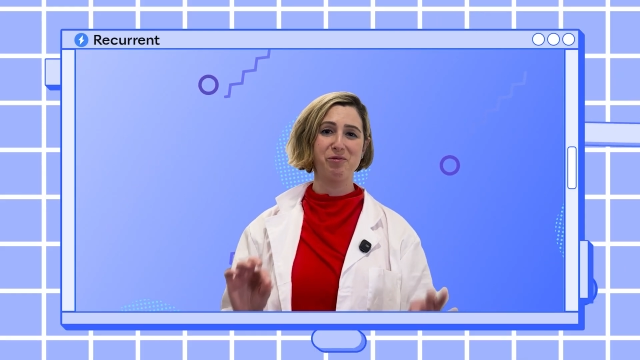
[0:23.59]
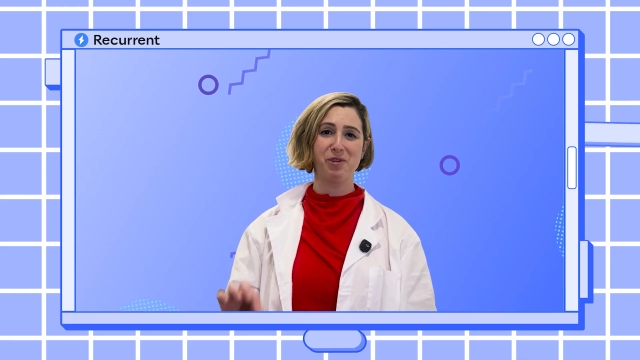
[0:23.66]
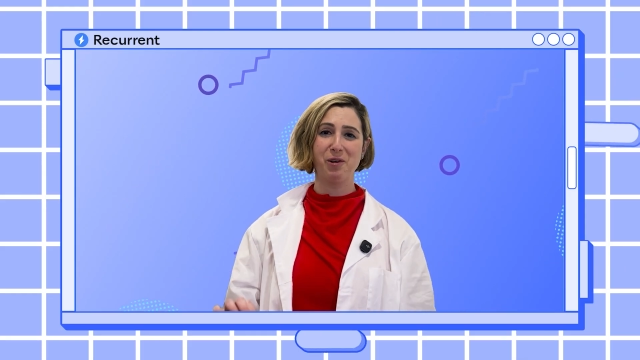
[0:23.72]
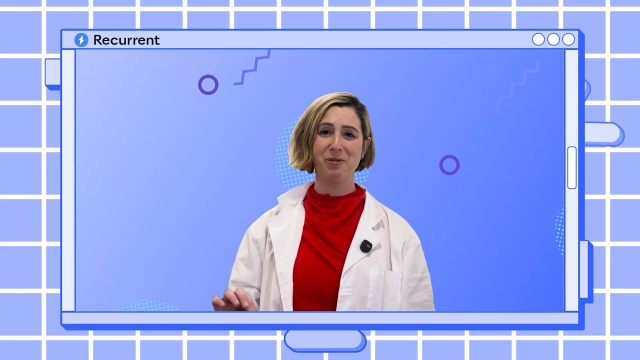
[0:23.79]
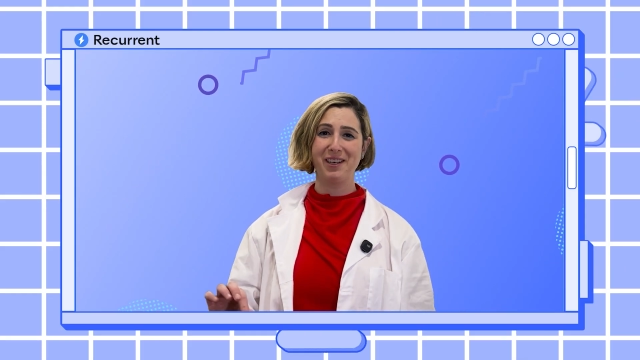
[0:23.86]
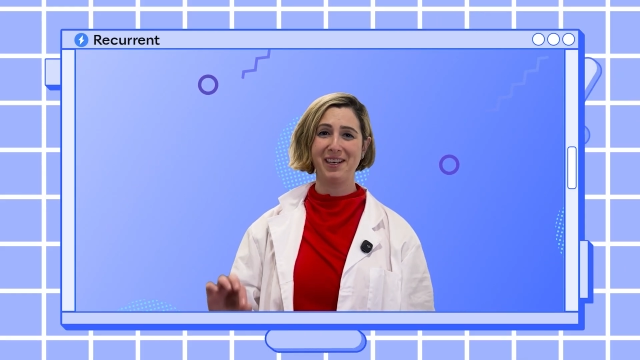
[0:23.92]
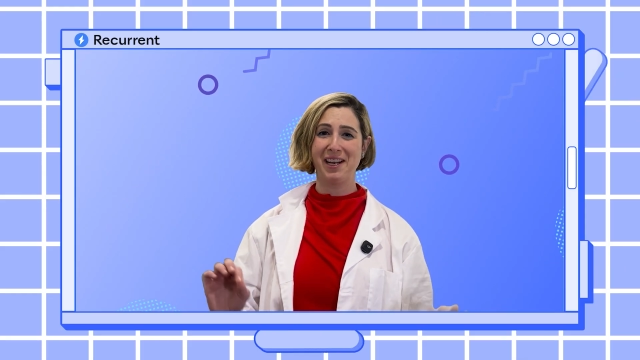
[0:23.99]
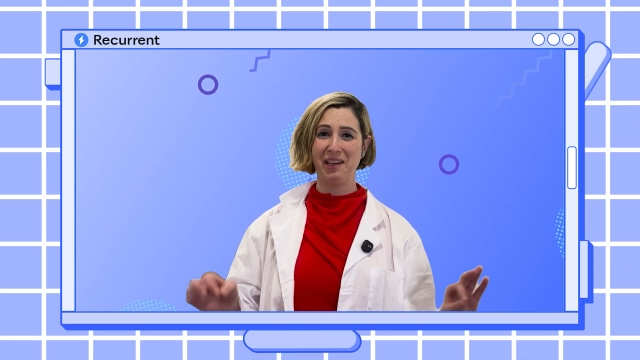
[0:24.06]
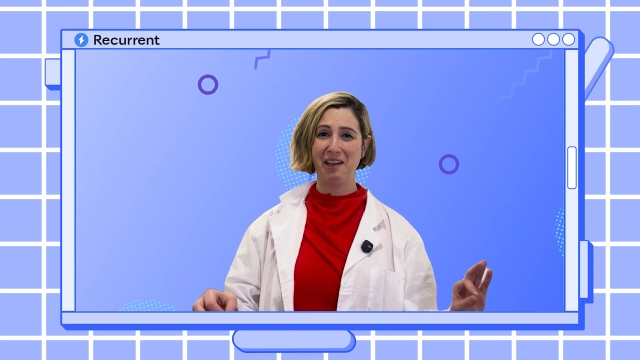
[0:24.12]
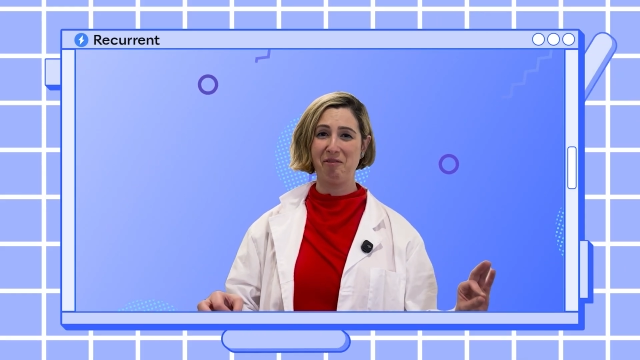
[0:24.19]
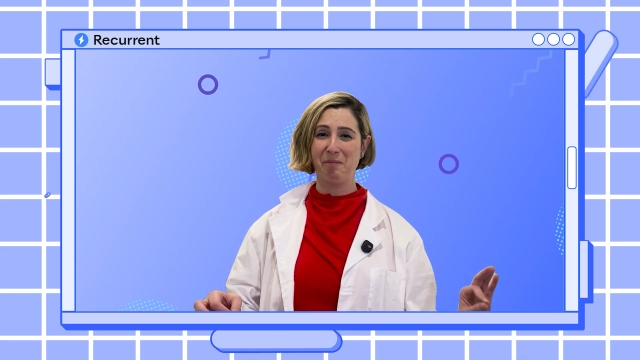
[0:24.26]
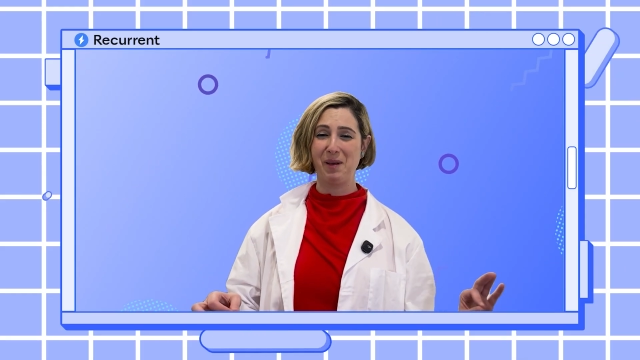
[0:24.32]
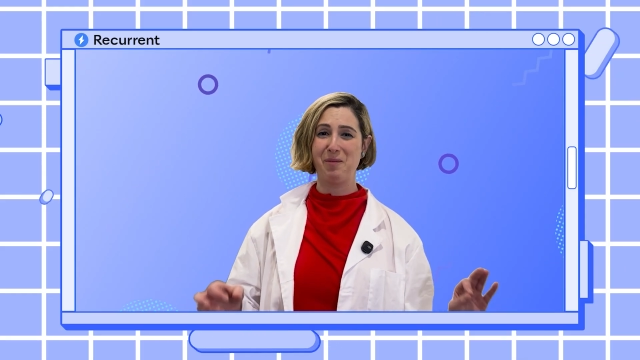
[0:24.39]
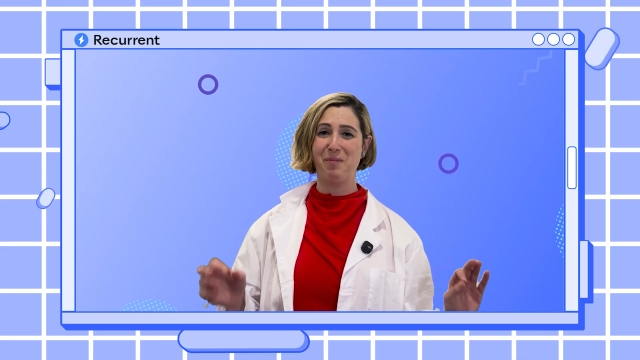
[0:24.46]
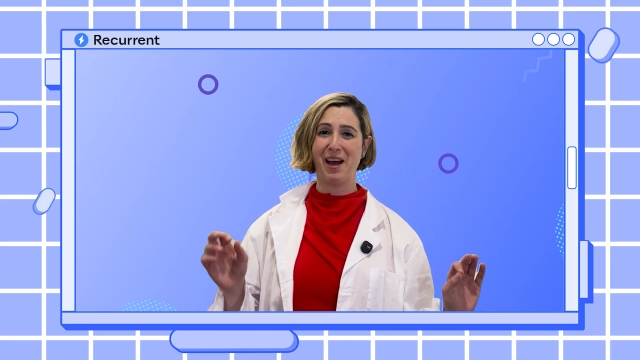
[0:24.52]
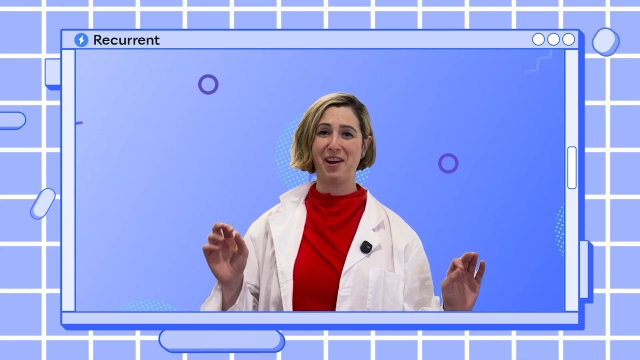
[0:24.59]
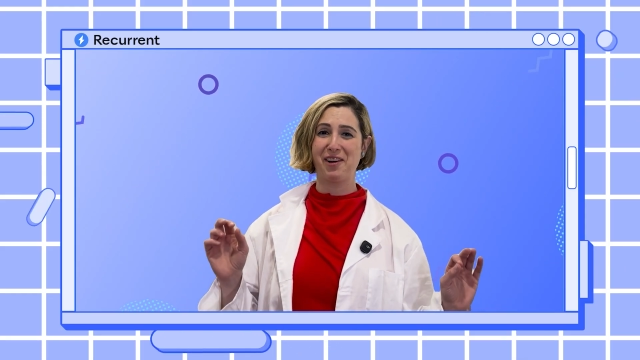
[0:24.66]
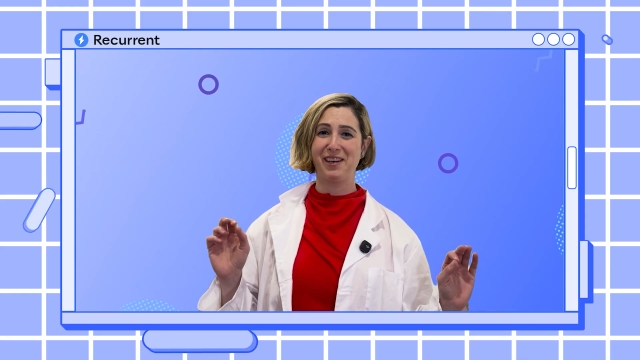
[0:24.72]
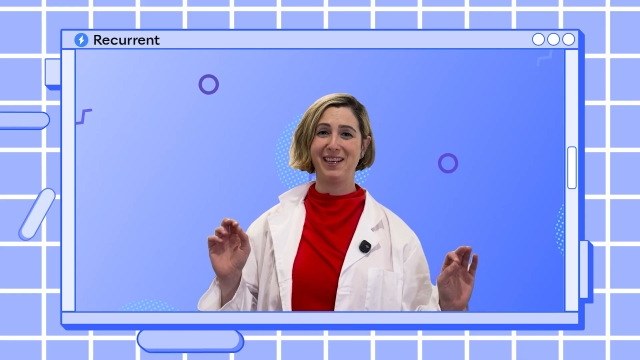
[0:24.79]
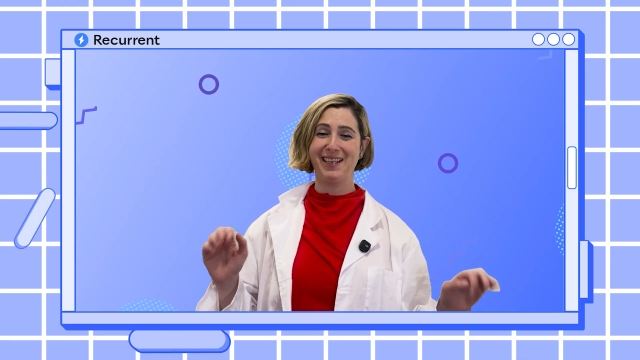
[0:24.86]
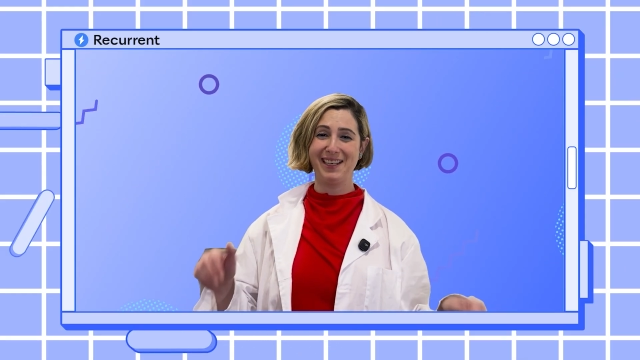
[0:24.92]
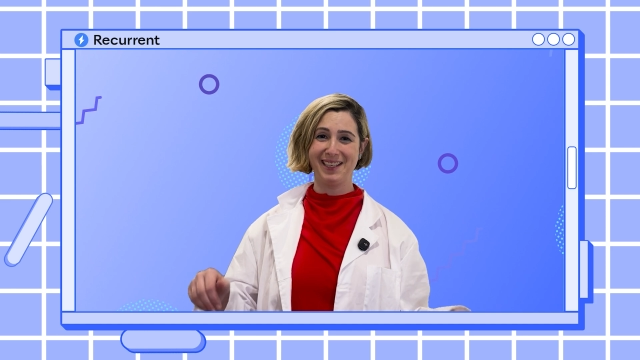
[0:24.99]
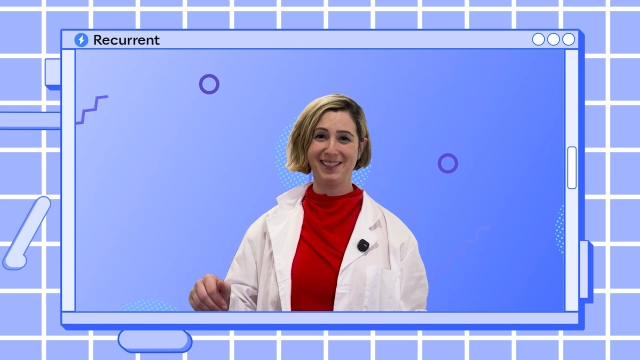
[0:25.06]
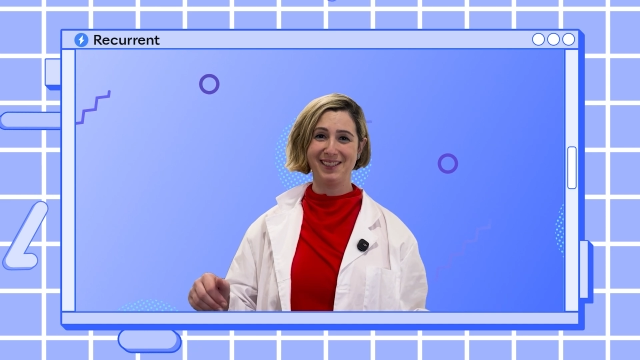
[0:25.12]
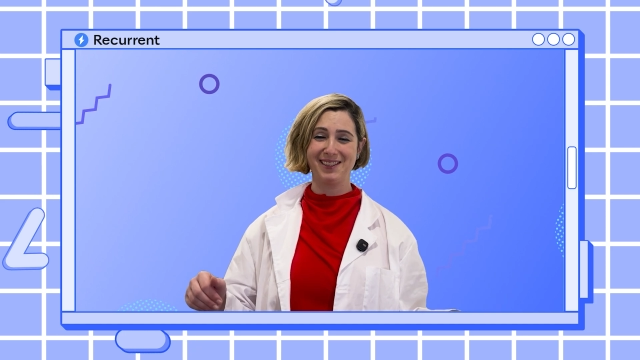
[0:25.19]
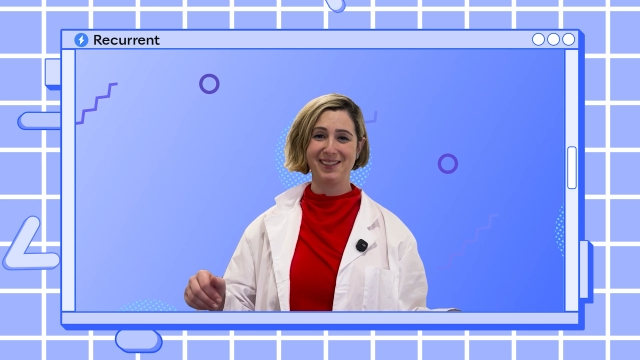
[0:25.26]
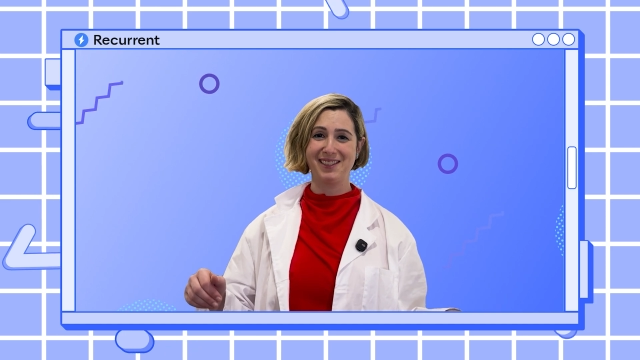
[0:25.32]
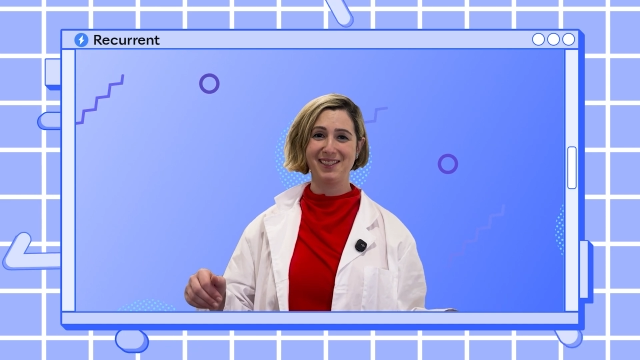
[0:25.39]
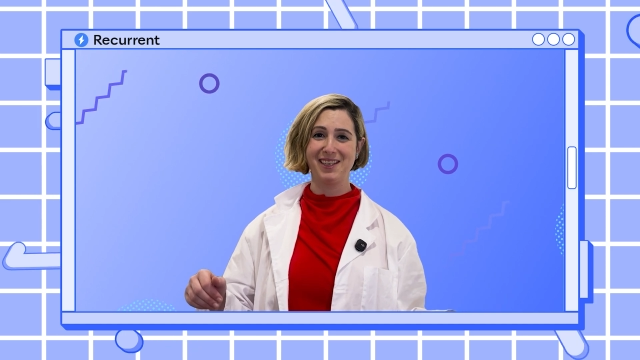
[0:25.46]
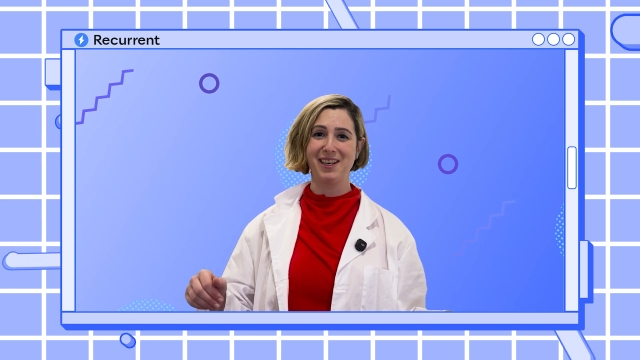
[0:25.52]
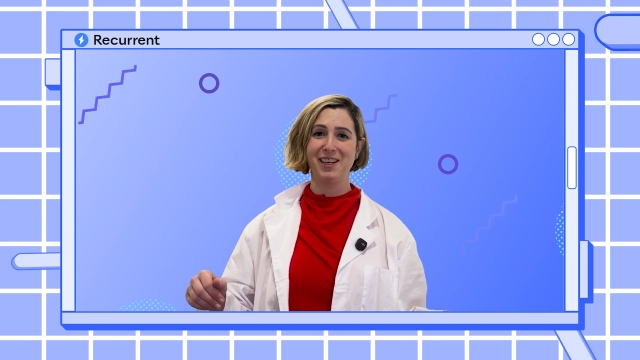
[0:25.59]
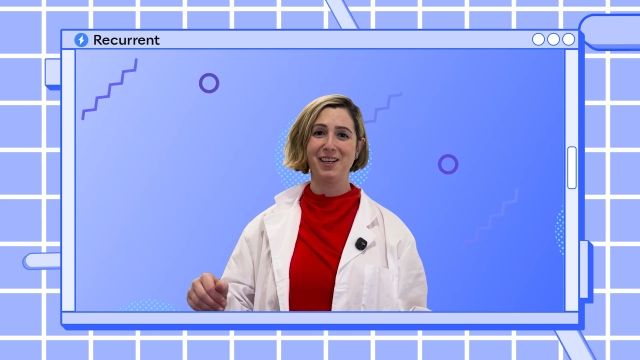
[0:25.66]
know what an LFP battery is.